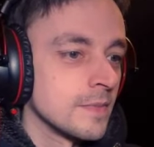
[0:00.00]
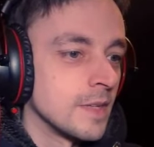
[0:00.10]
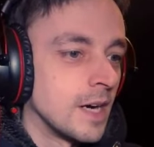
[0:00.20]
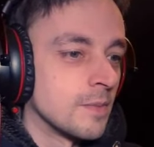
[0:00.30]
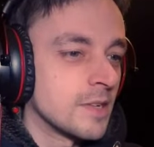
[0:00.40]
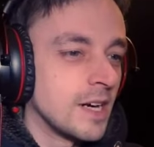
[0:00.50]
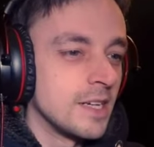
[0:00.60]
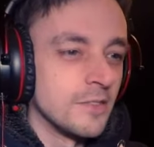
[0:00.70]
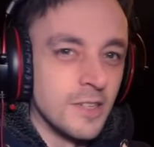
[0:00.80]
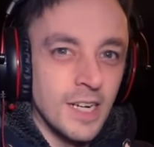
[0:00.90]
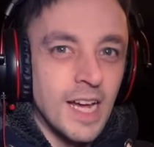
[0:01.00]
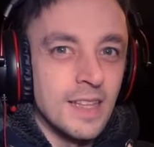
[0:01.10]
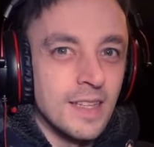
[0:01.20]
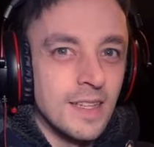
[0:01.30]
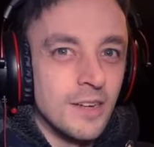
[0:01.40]
I'm kind of glad
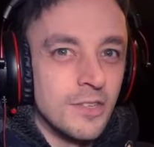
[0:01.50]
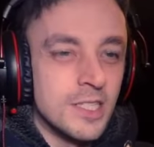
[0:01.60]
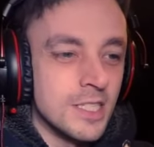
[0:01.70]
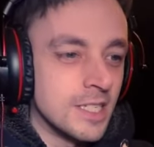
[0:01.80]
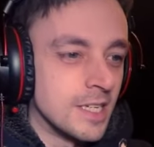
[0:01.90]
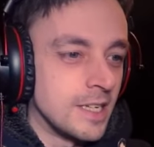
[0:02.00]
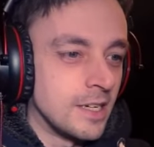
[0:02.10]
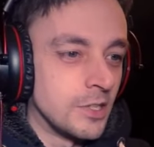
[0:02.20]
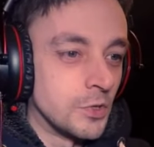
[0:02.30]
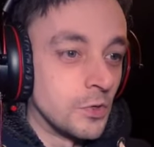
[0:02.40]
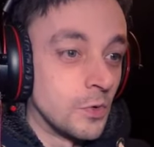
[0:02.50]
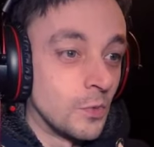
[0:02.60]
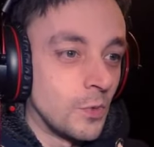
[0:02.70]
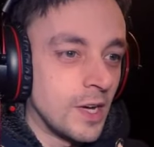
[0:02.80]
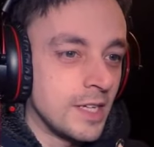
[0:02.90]
that there isn't a your
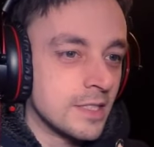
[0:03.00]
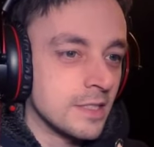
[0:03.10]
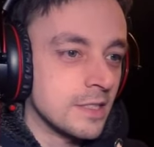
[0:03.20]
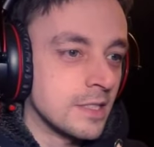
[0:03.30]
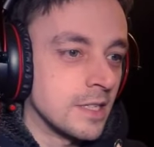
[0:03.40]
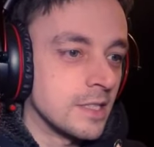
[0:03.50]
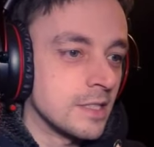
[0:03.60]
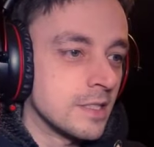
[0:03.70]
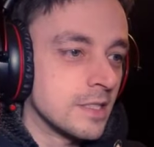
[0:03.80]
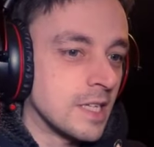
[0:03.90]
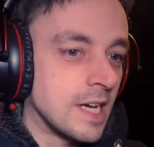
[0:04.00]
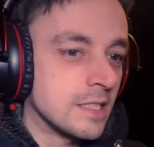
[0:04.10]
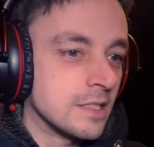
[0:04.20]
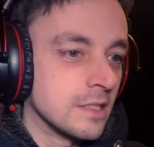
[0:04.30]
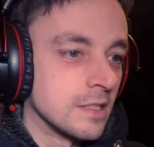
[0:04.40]
wet step
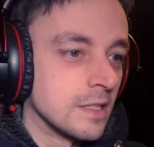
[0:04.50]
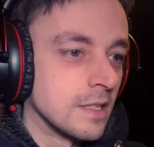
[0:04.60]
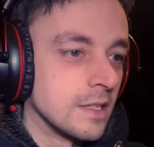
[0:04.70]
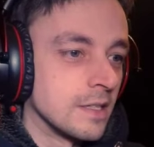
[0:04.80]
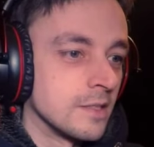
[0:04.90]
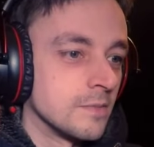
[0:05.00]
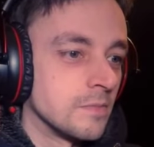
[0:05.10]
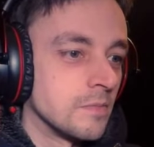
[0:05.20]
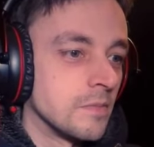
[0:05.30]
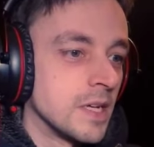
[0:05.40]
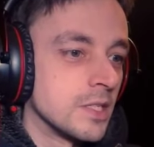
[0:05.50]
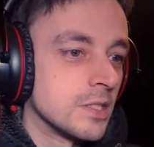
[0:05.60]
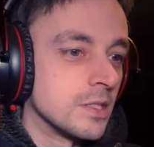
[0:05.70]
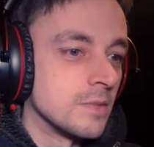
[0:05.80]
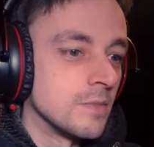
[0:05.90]
stats that like makes
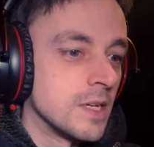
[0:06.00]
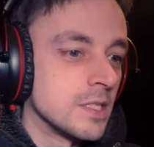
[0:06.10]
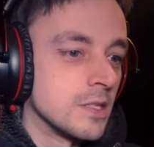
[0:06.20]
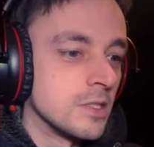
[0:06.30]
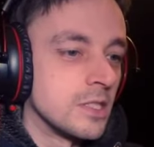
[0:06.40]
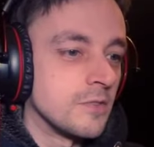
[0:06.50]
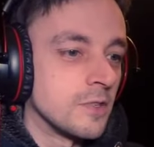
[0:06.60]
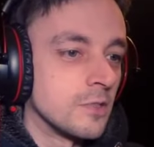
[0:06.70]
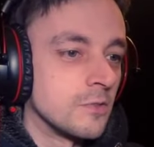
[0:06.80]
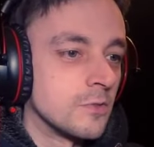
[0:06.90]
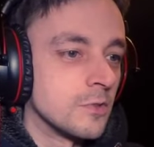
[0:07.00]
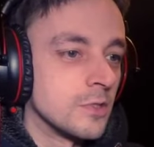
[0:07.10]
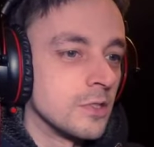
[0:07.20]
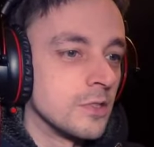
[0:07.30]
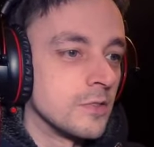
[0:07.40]
makes it difficult for
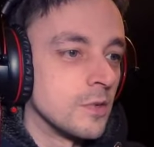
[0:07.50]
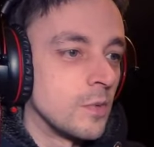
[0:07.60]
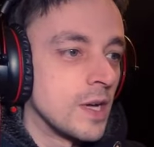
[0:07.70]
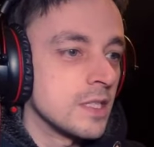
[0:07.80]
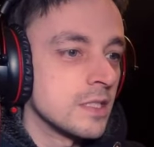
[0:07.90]
you if you're wet,